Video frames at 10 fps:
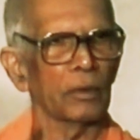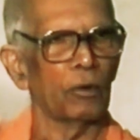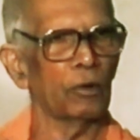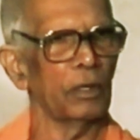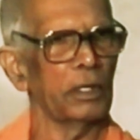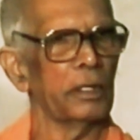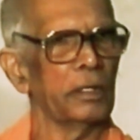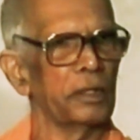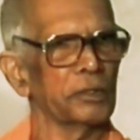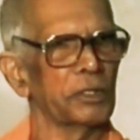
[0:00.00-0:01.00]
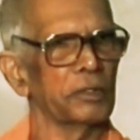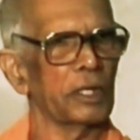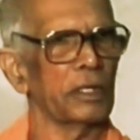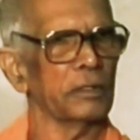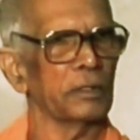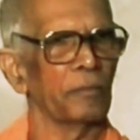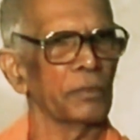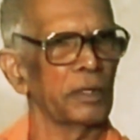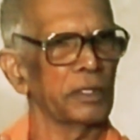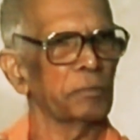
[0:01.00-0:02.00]
Only his intellect,
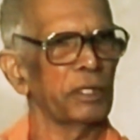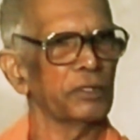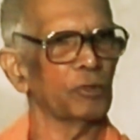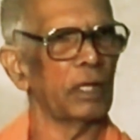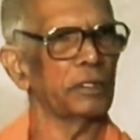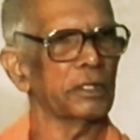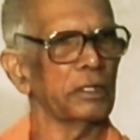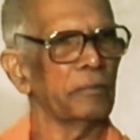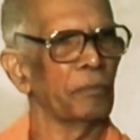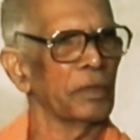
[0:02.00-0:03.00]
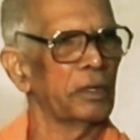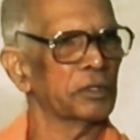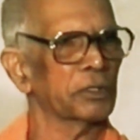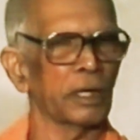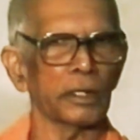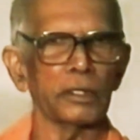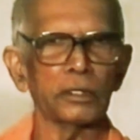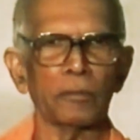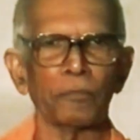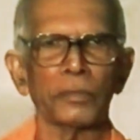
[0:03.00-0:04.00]
his spirituality, his courage,